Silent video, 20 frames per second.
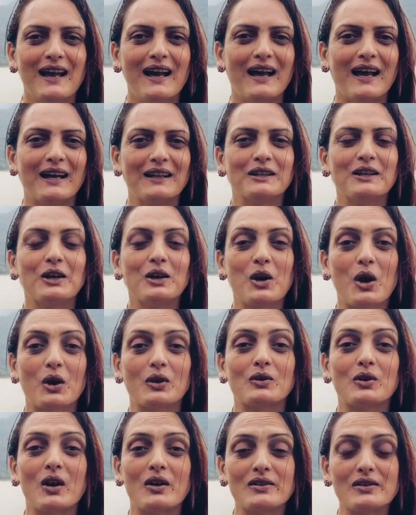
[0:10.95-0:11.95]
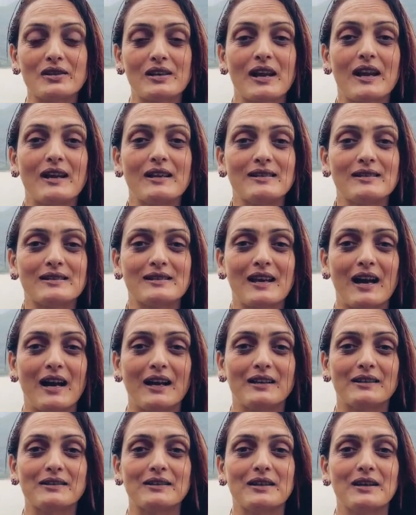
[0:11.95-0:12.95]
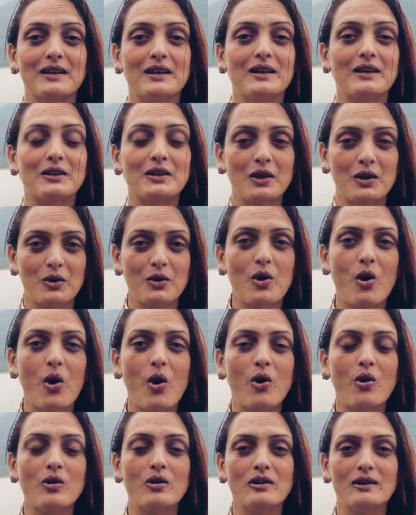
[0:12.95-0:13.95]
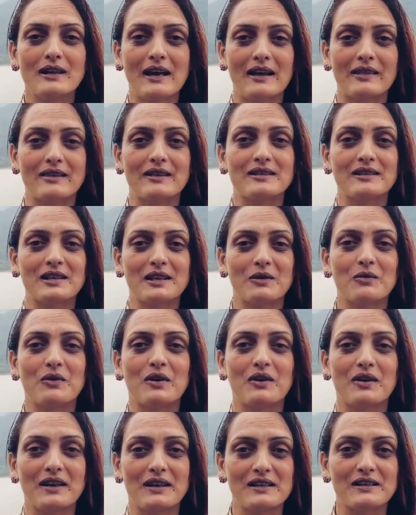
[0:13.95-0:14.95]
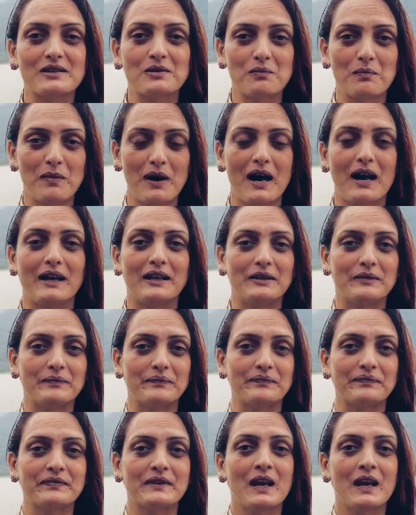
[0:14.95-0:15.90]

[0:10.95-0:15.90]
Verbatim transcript: And the Lord God says that the gold and the silver is mine.